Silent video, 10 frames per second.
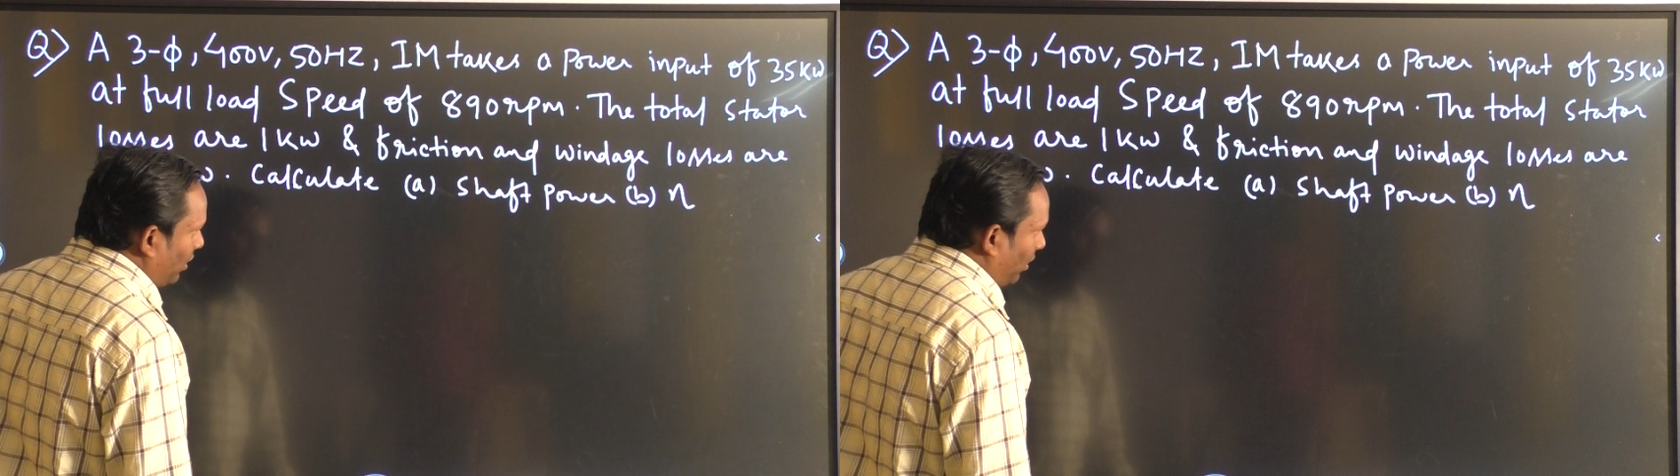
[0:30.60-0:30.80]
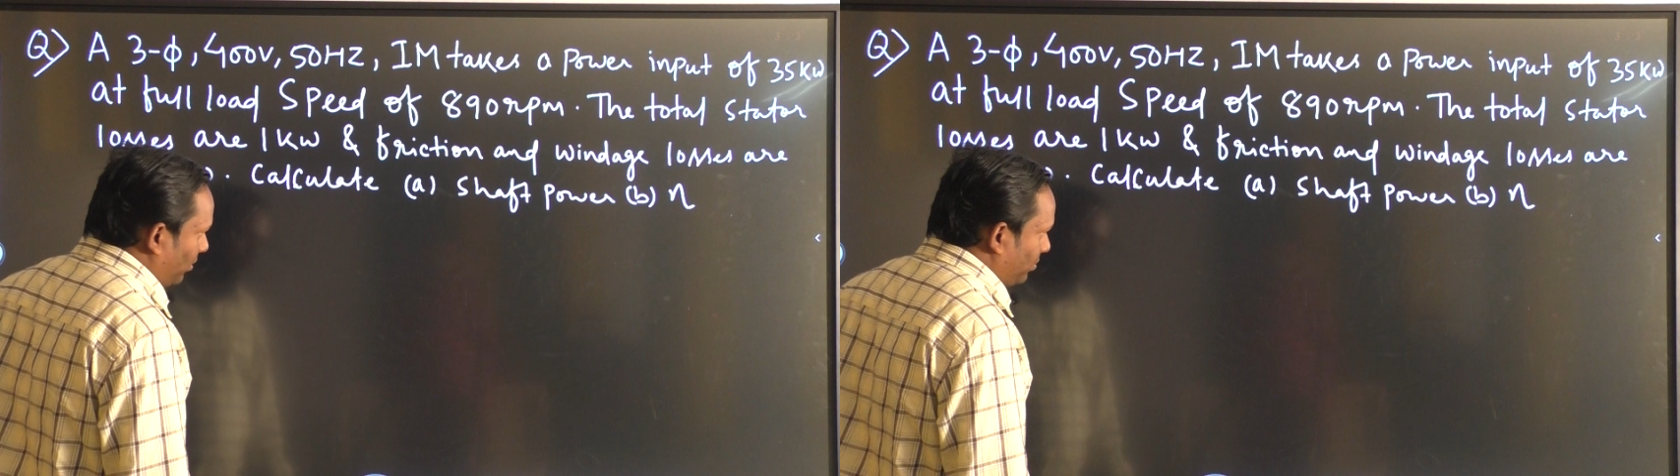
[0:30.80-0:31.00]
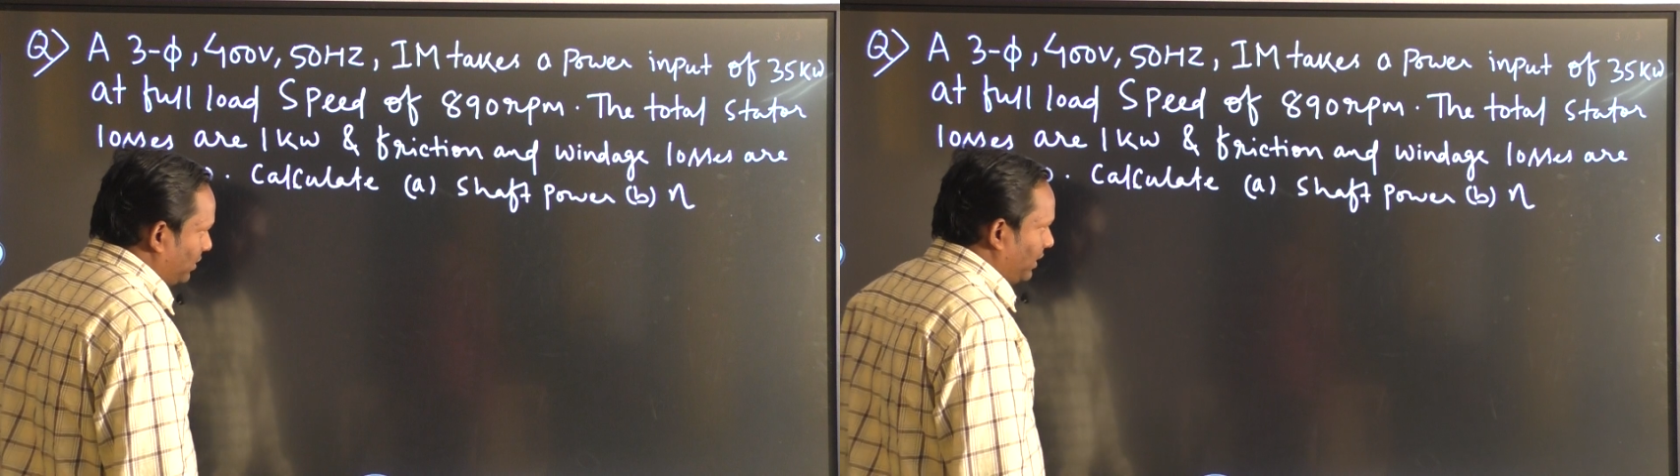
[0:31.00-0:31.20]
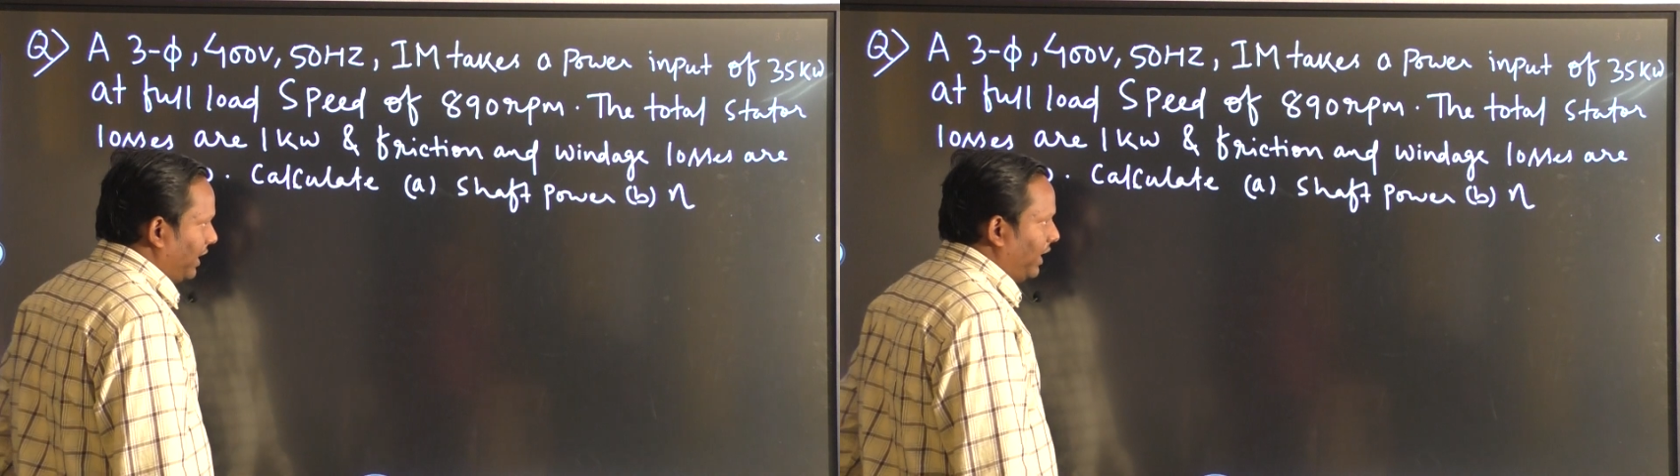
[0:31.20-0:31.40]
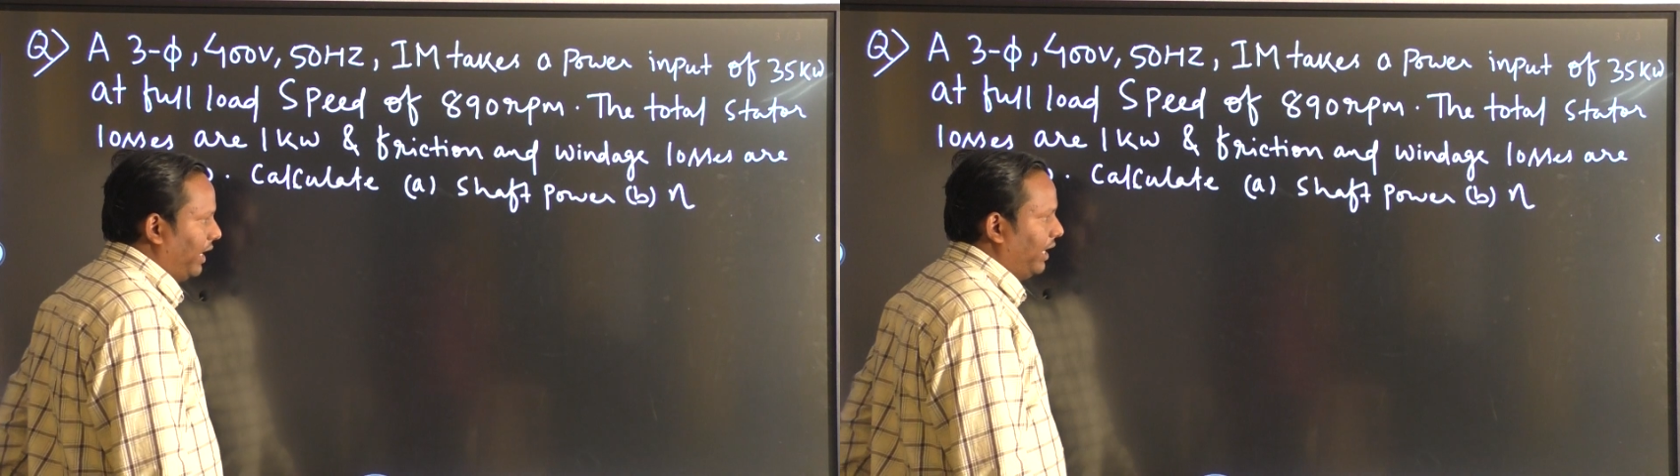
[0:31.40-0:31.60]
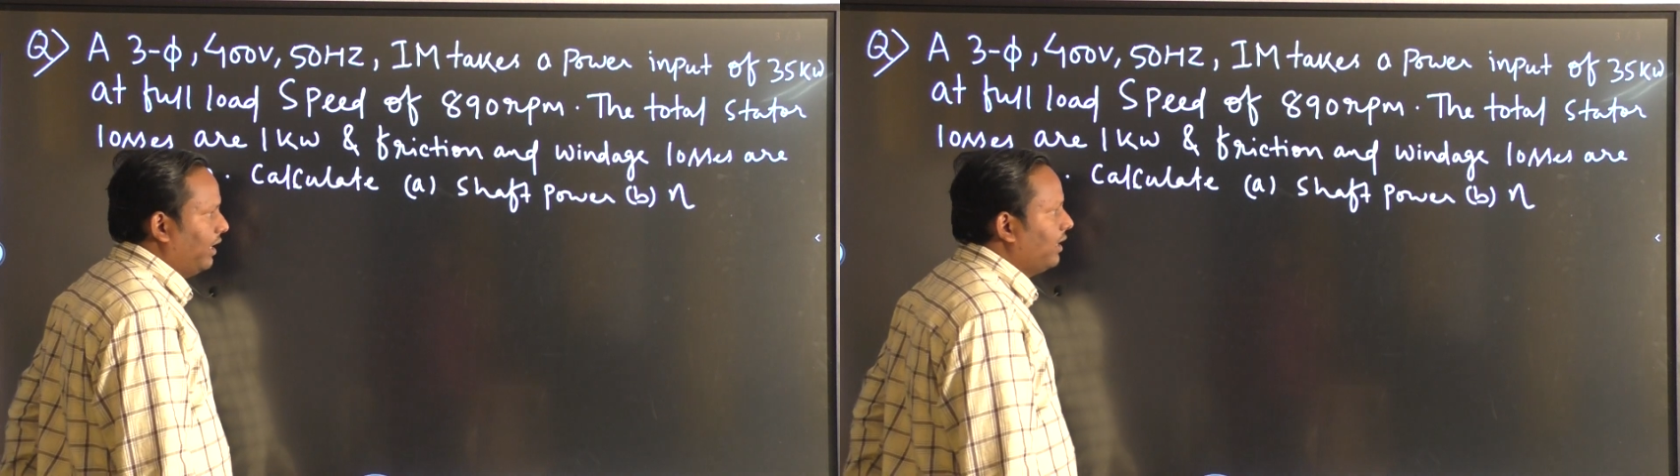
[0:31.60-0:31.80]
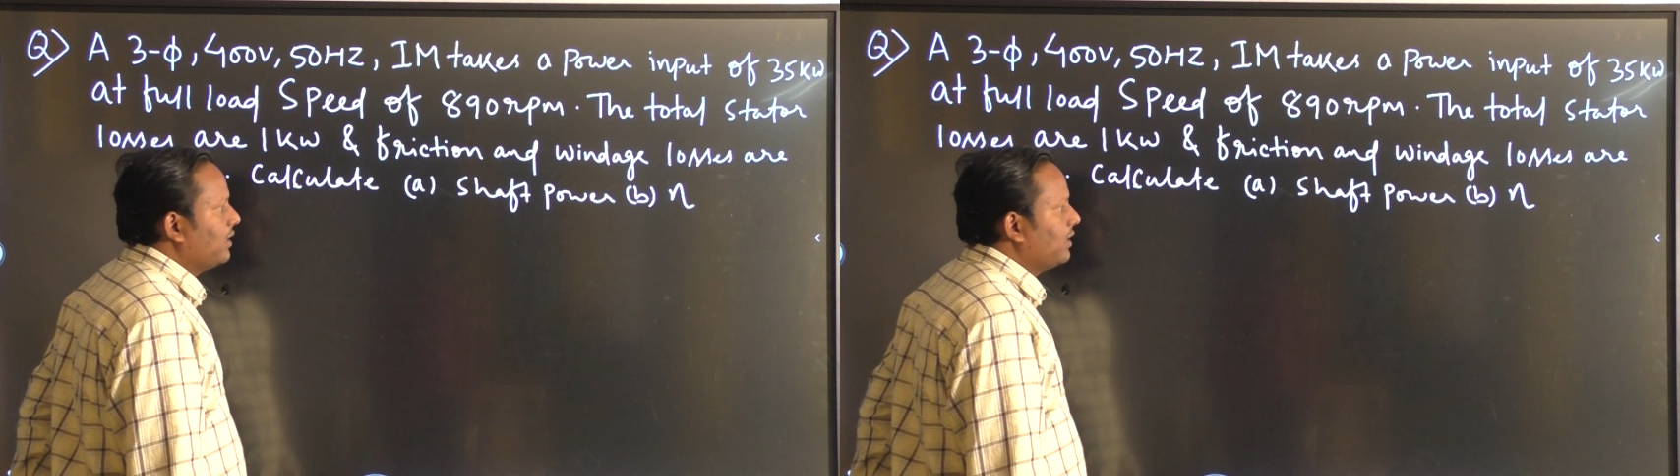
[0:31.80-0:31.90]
option A